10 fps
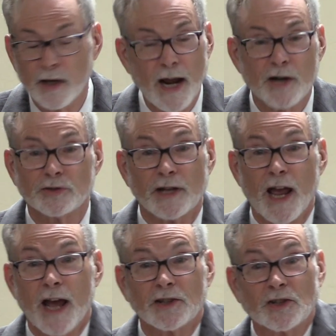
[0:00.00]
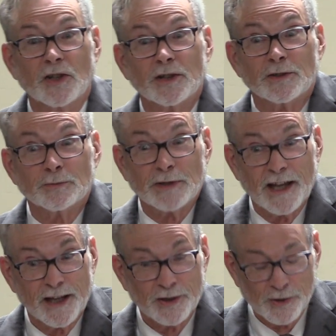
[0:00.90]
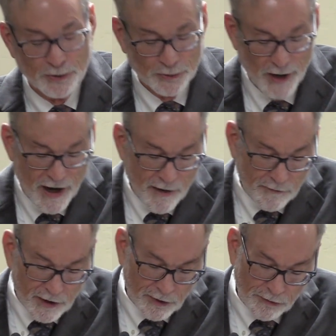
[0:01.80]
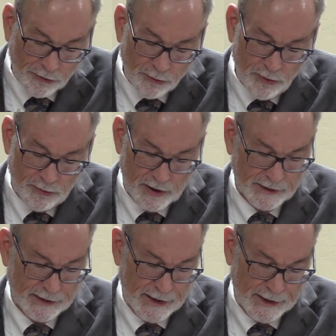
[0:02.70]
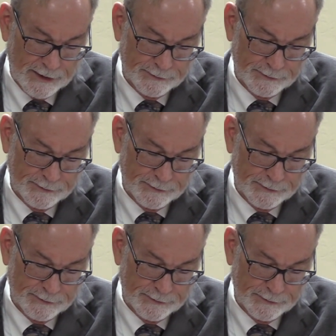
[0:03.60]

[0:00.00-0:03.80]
and actually I still plan to follow through on that.